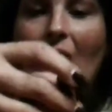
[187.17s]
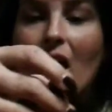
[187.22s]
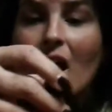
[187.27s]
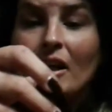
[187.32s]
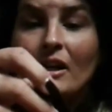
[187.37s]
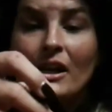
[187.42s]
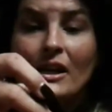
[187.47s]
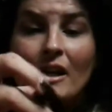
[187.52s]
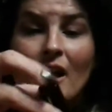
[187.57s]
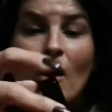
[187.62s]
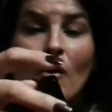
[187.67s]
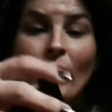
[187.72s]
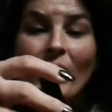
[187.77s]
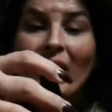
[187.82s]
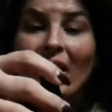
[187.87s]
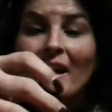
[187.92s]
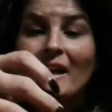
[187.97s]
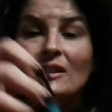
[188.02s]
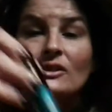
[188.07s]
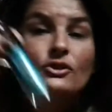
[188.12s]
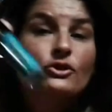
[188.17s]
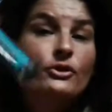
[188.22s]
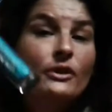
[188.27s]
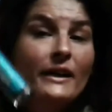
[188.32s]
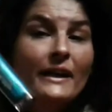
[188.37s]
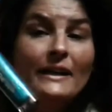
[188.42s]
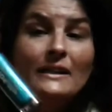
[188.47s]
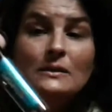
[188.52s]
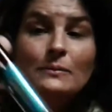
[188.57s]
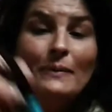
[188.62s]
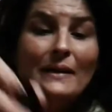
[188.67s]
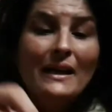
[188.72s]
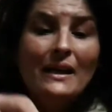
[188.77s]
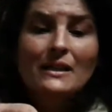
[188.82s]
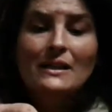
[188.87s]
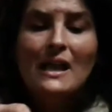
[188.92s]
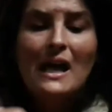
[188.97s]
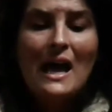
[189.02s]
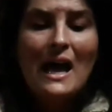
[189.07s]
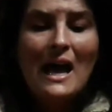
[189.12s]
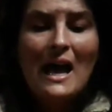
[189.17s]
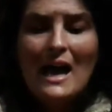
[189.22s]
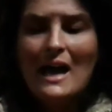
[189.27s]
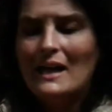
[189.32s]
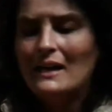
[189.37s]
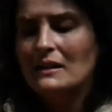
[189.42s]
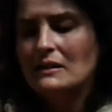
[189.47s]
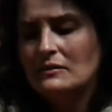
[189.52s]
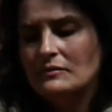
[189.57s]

You know, it intrigues me a lot.